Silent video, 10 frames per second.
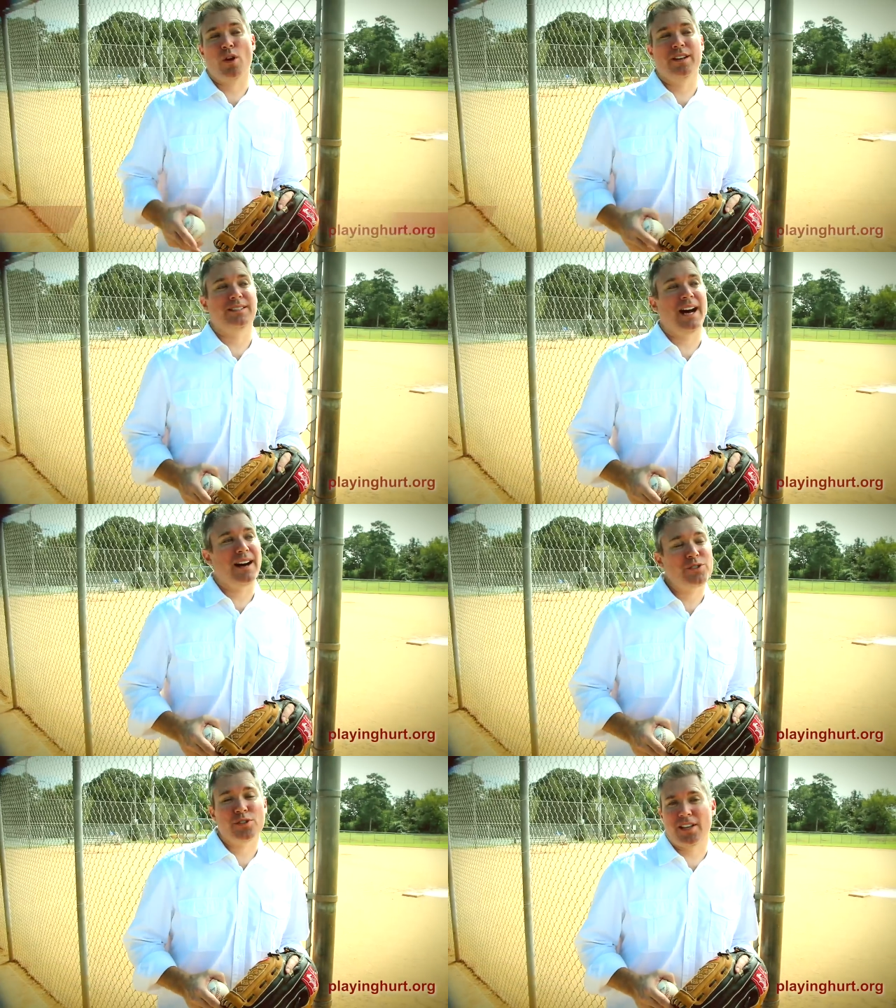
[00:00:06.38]
1,
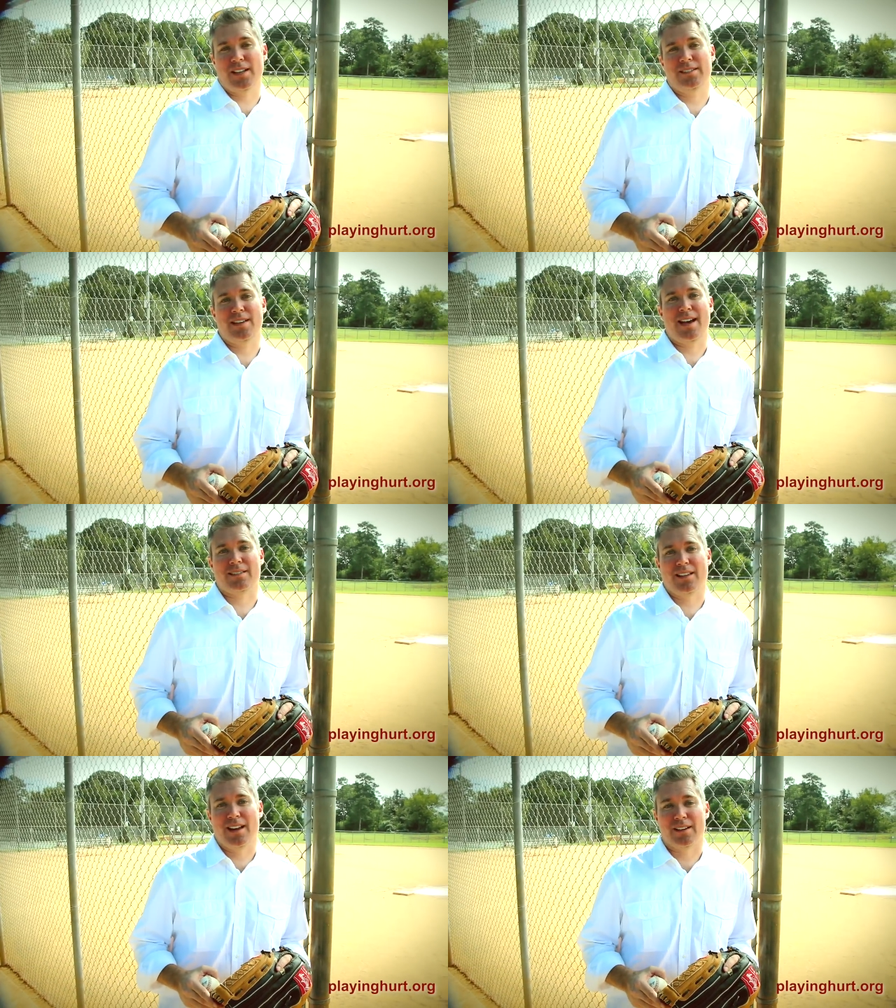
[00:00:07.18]
Dodgers against the
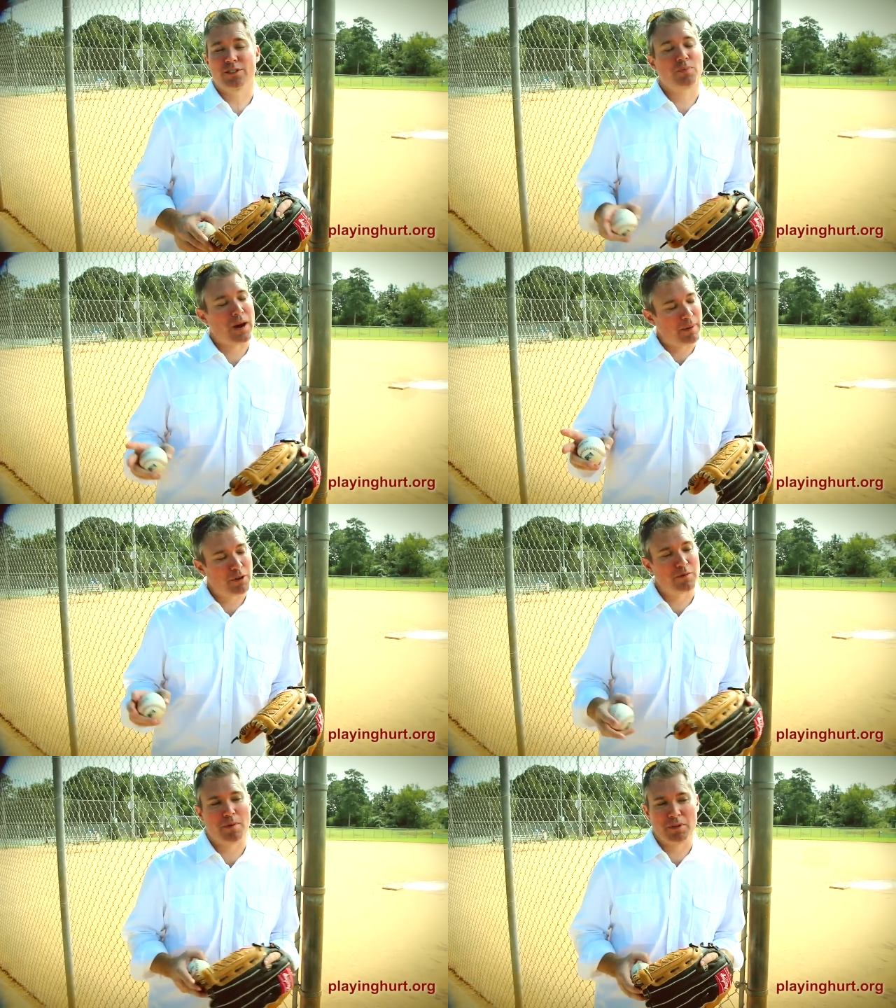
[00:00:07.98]
Athletics. You
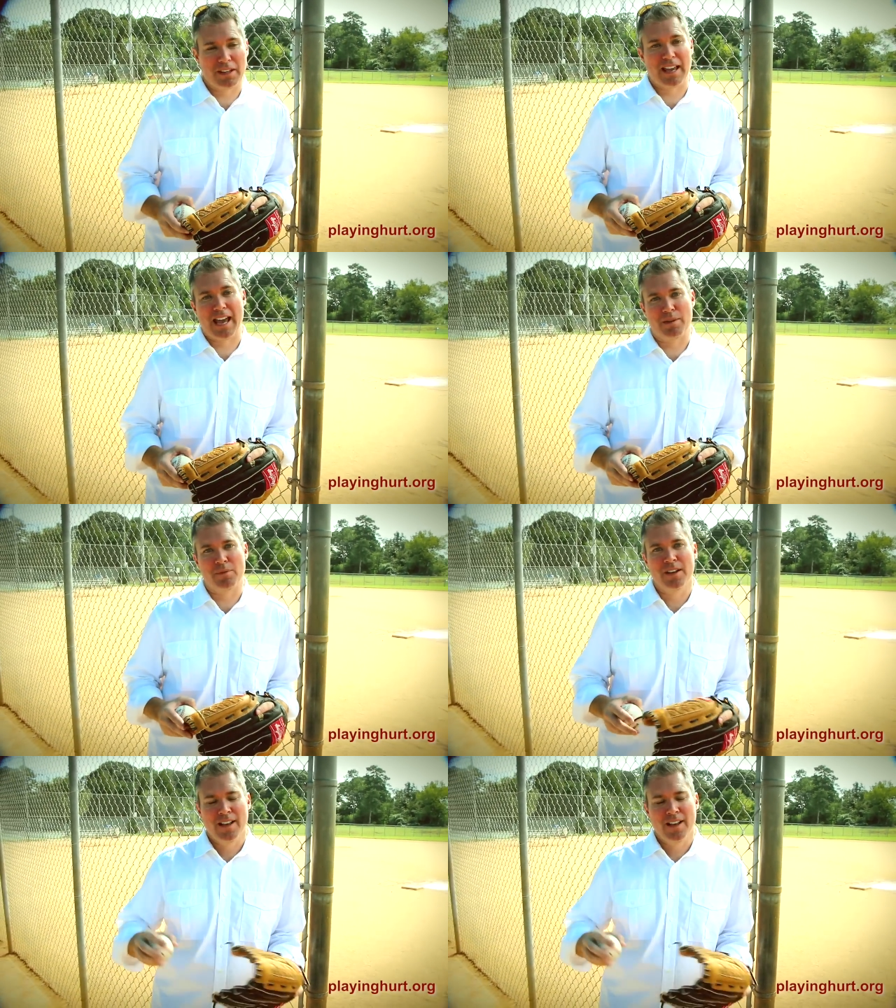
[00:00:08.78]
probably remember the game.